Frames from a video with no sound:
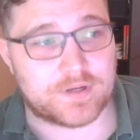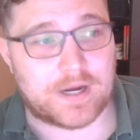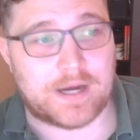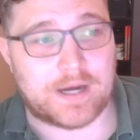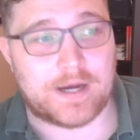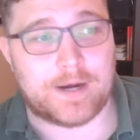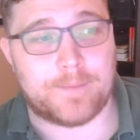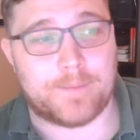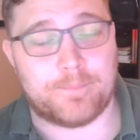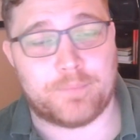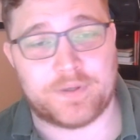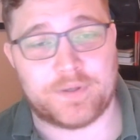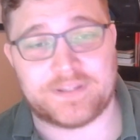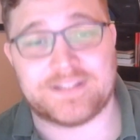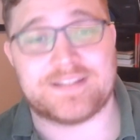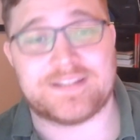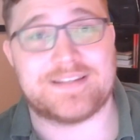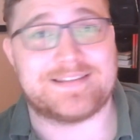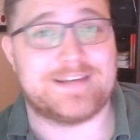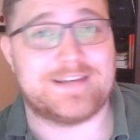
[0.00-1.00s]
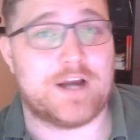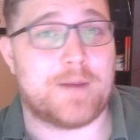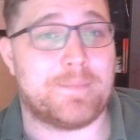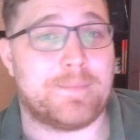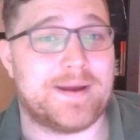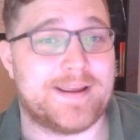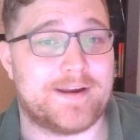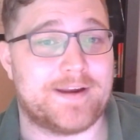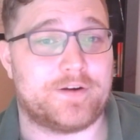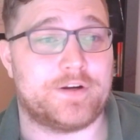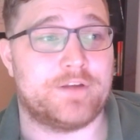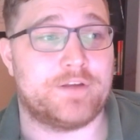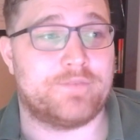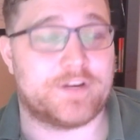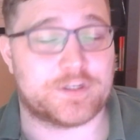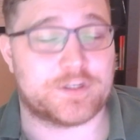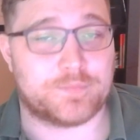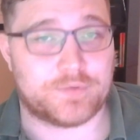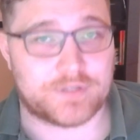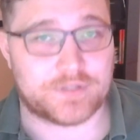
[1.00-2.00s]
but this is not my area of
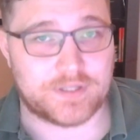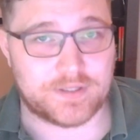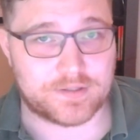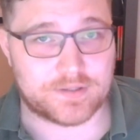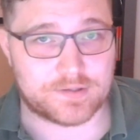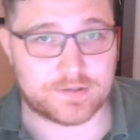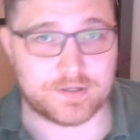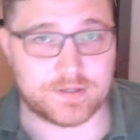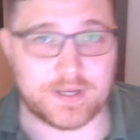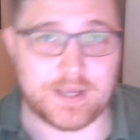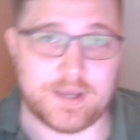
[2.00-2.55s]
expertise.